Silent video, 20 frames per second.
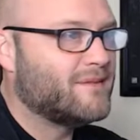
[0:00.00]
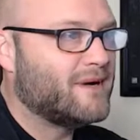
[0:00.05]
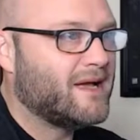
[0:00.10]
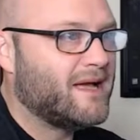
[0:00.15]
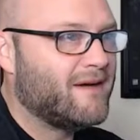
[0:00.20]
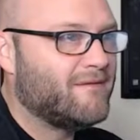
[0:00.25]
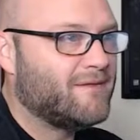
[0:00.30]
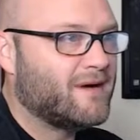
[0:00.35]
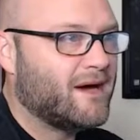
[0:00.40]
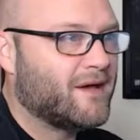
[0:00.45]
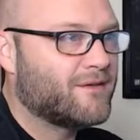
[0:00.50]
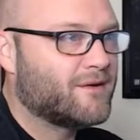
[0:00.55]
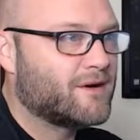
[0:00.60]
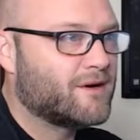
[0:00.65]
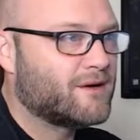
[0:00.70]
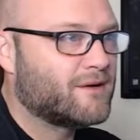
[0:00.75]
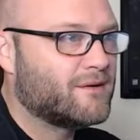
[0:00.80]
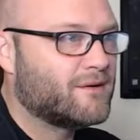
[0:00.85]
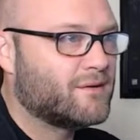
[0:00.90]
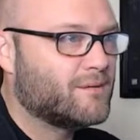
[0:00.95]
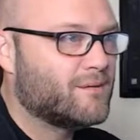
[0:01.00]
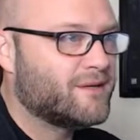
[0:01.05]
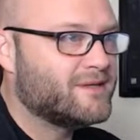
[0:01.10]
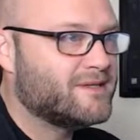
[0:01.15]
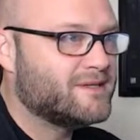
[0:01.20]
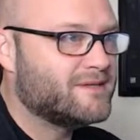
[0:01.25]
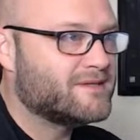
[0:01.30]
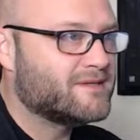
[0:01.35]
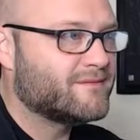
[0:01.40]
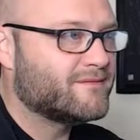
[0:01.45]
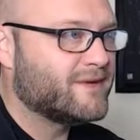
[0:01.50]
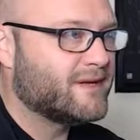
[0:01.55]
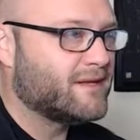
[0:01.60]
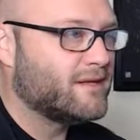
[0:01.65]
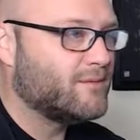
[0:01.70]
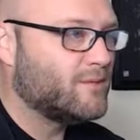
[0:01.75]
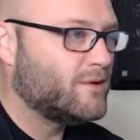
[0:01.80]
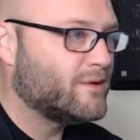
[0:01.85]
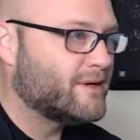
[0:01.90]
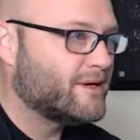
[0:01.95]
I have other widgets
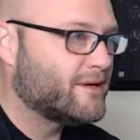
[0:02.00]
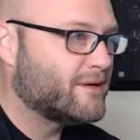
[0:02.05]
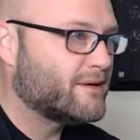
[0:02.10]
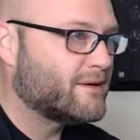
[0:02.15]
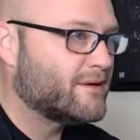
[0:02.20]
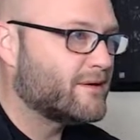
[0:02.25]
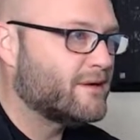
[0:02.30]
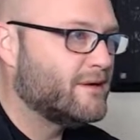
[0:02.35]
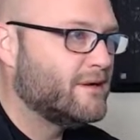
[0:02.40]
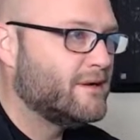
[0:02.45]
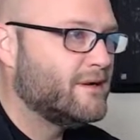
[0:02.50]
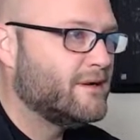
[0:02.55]
available here,